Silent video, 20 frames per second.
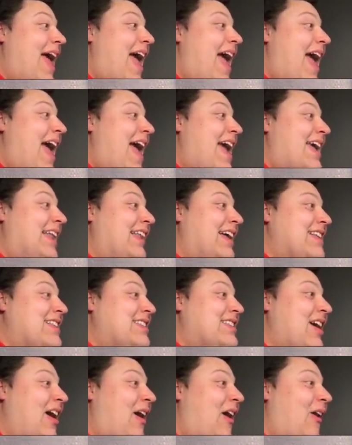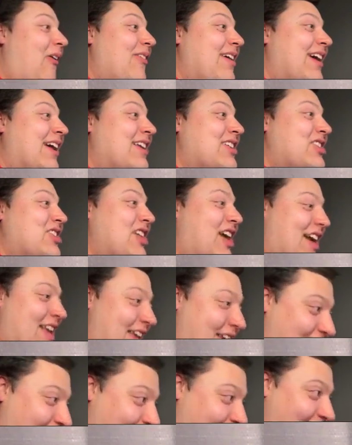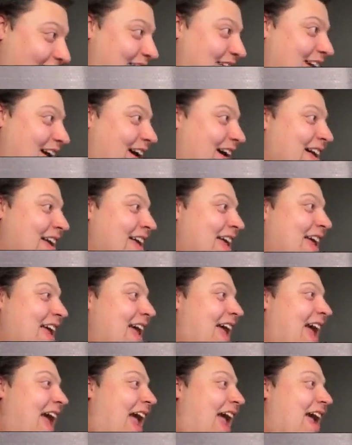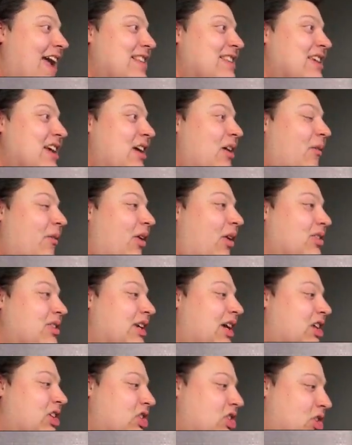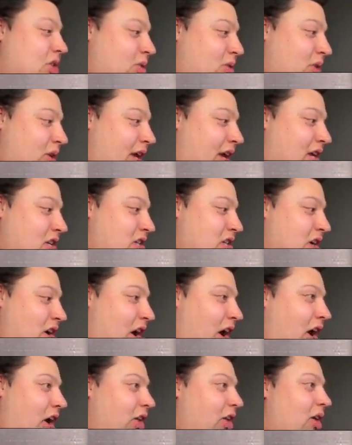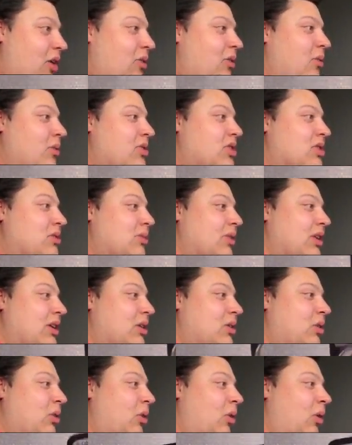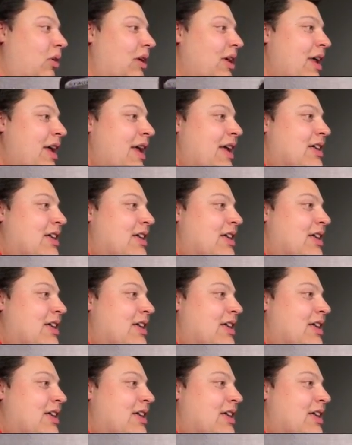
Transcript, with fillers: Hey, let's go! We got a shiny Kirlia, and we also got a Ceruledge Hollow, which is really cool.